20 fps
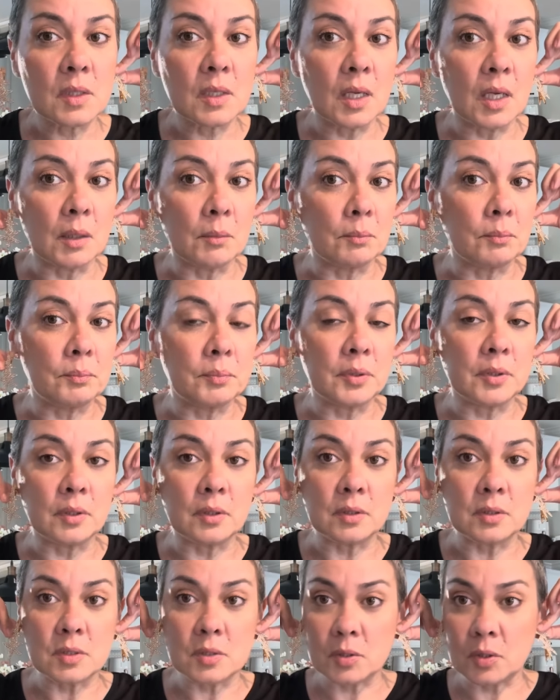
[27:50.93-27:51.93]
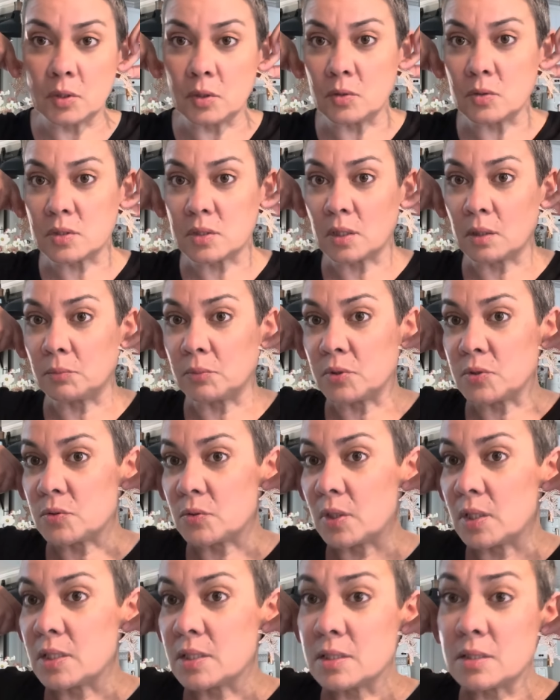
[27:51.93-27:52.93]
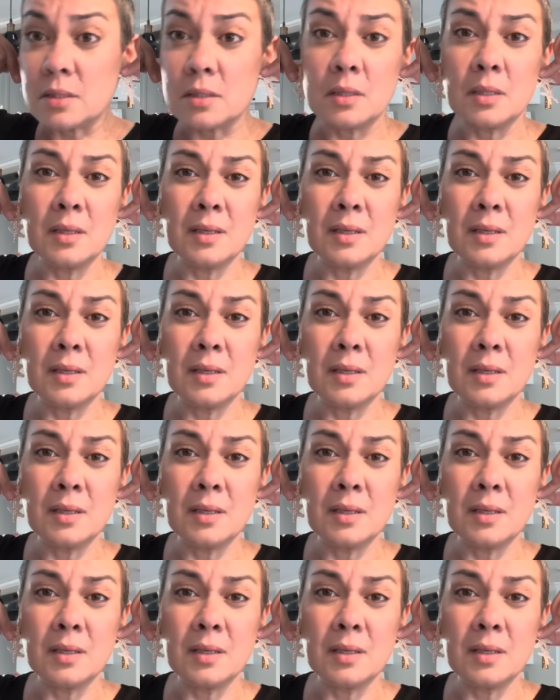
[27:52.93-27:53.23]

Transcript: And put a cute summer dress